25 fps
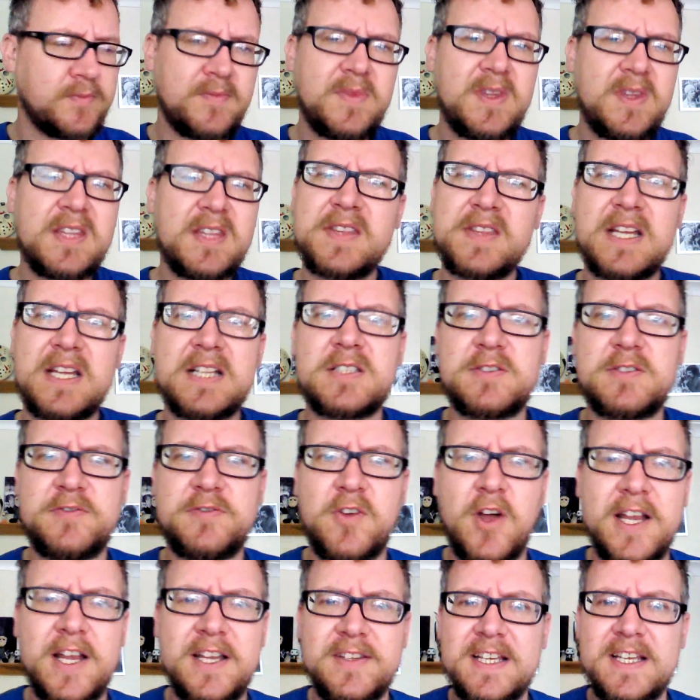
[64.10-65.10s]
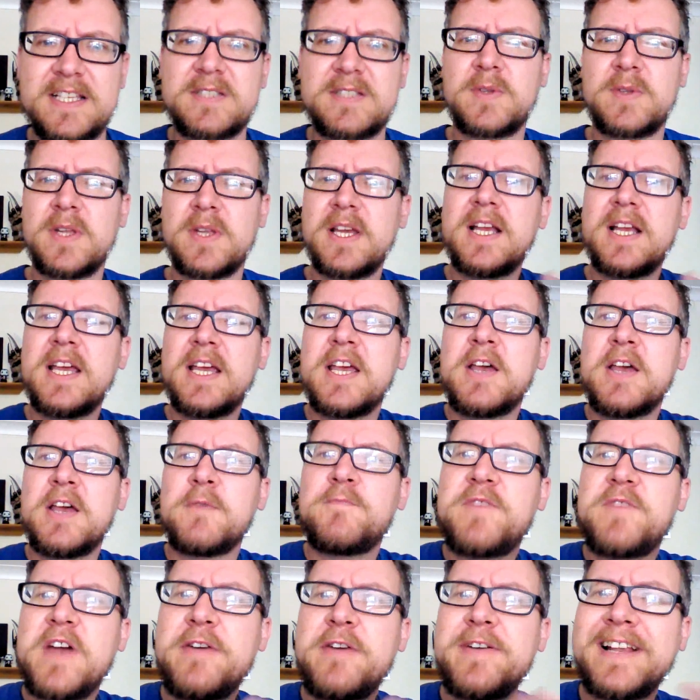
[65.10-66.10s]
That's fine. There's
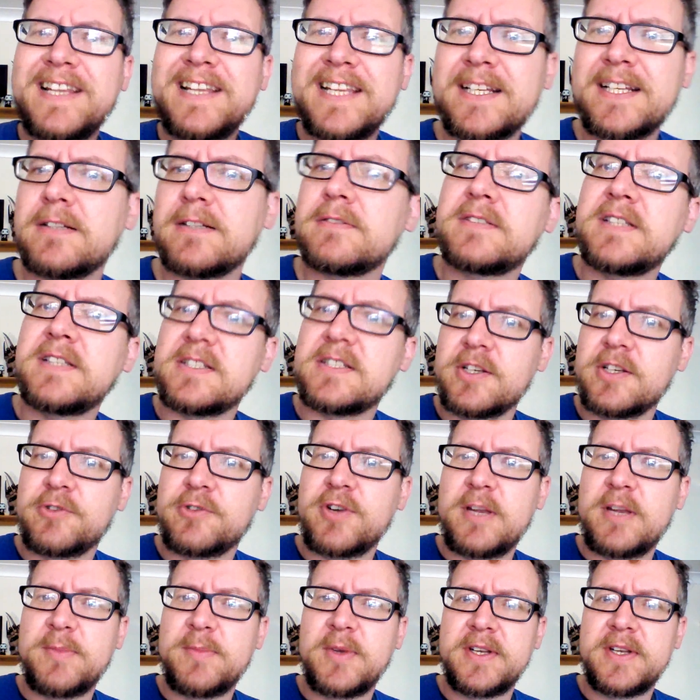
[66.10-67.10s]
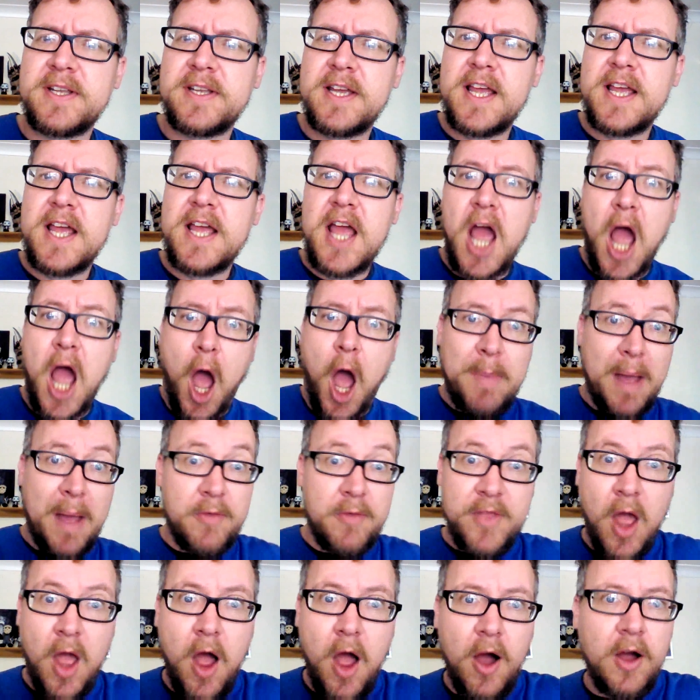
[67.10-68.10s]
very little disagreement about the
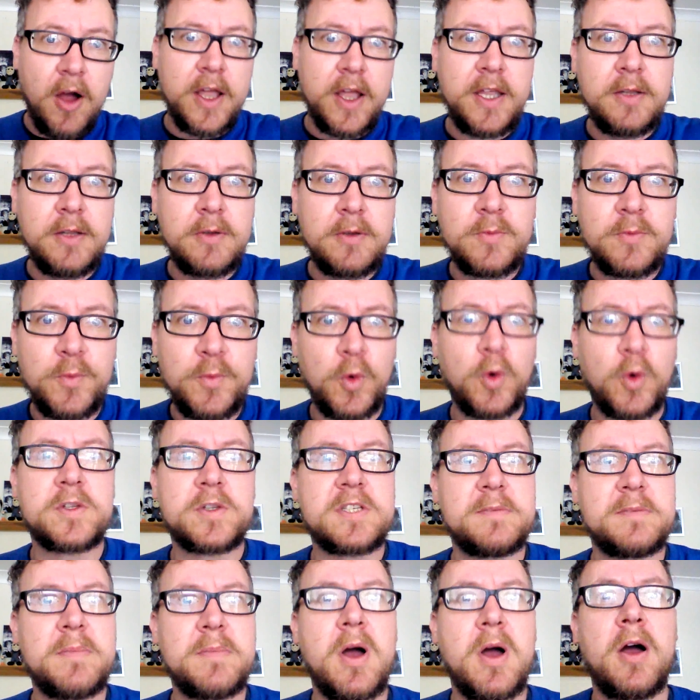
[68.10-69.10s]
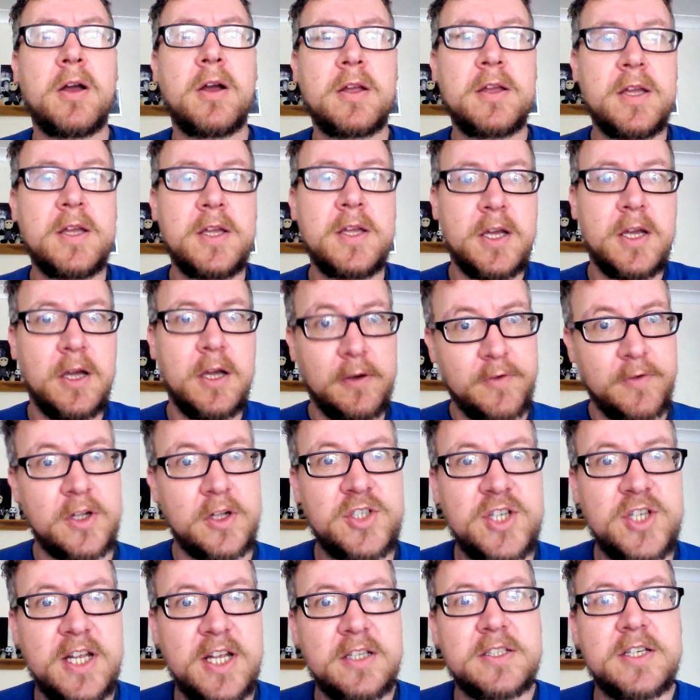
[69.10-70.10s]
high watermark of
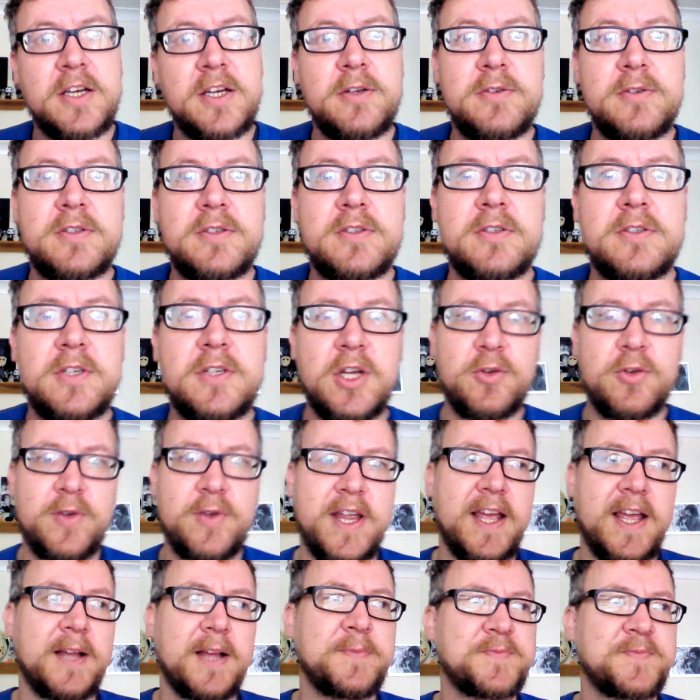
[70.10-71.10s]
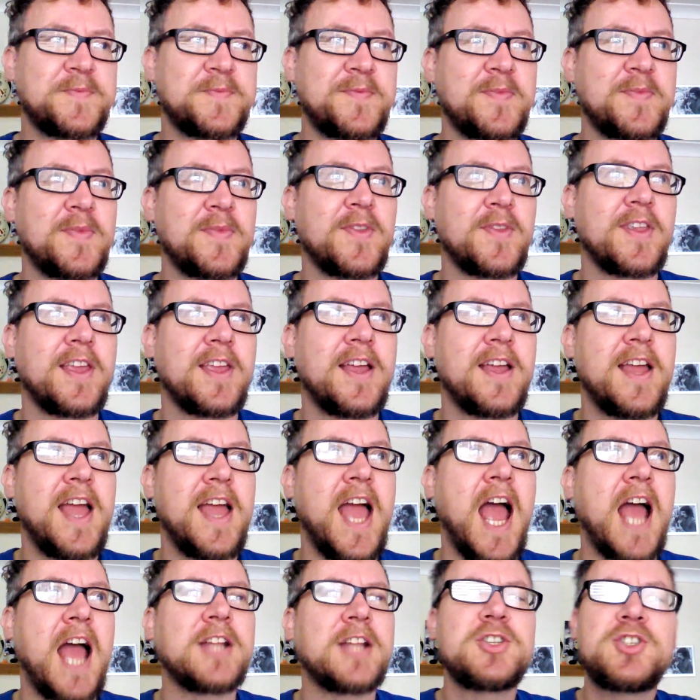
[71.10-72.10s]
Argento's career.
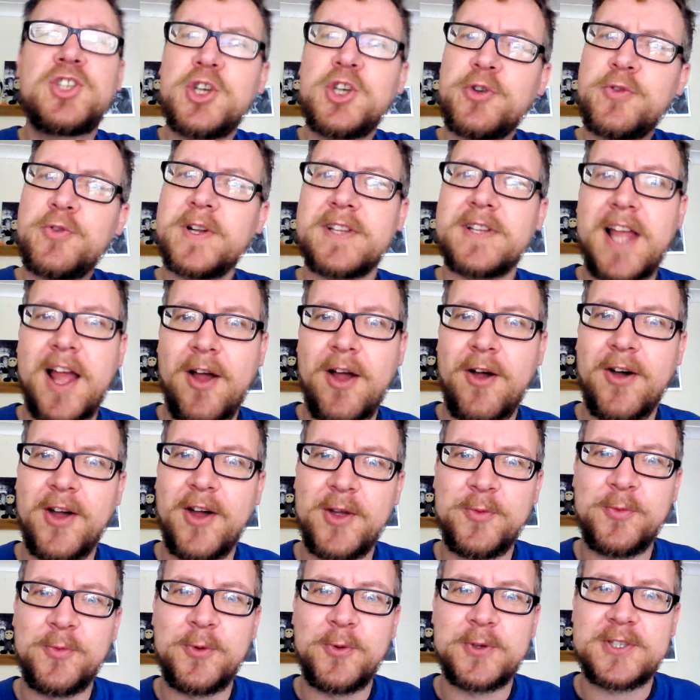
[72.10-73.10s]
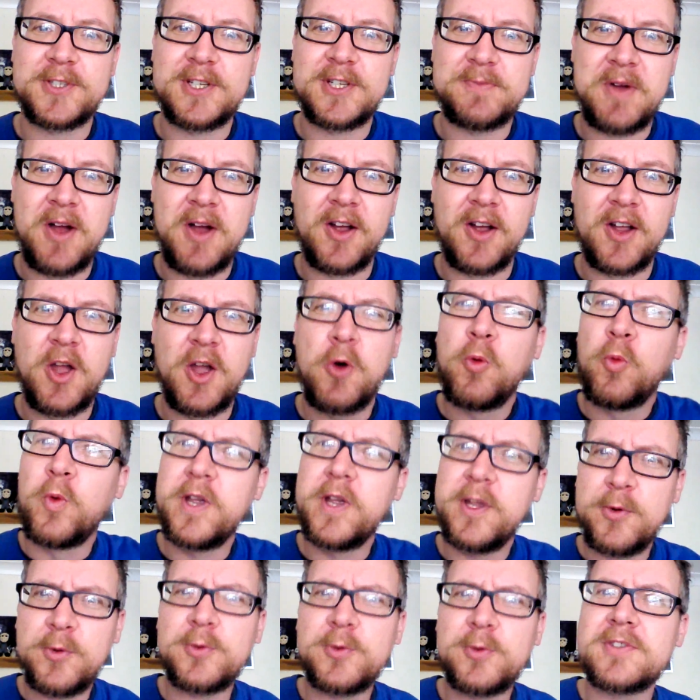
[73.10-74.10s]
And during that high watermark, we
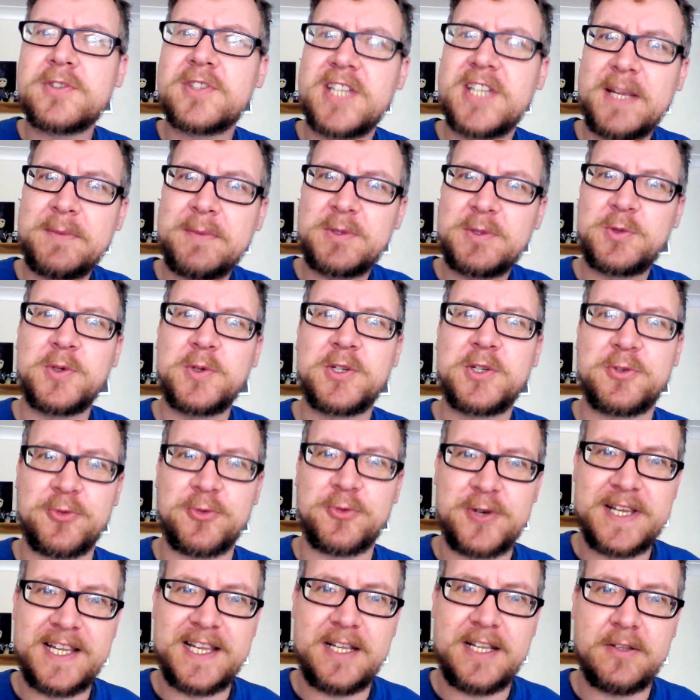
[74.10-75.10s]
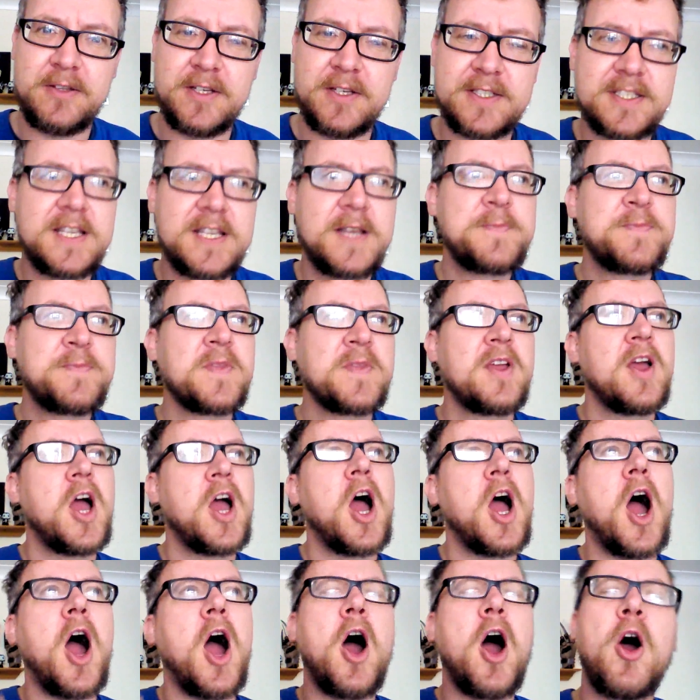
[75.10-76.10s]
all seem to agree that,
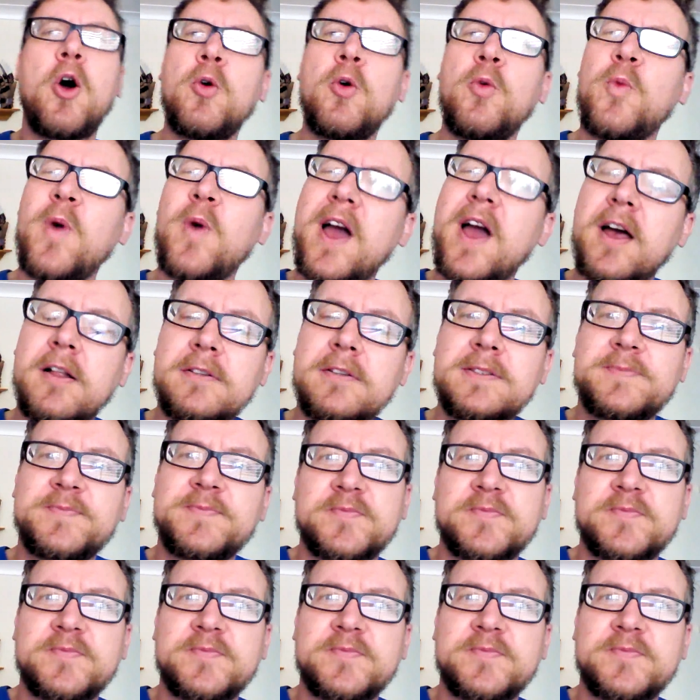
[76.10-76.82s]
oh, well,